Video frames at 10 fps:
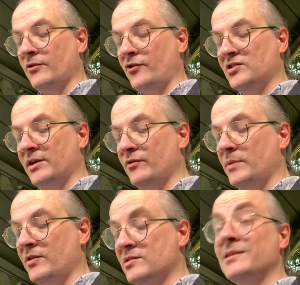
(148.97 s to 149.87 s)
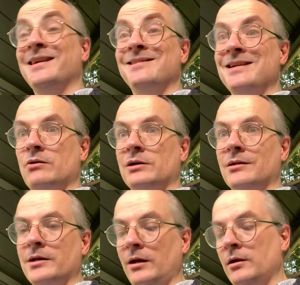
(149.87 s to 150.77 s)
for Seven Mothers, now a
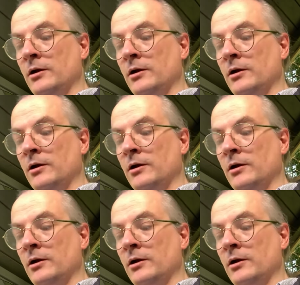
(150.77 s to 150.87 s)
nothing.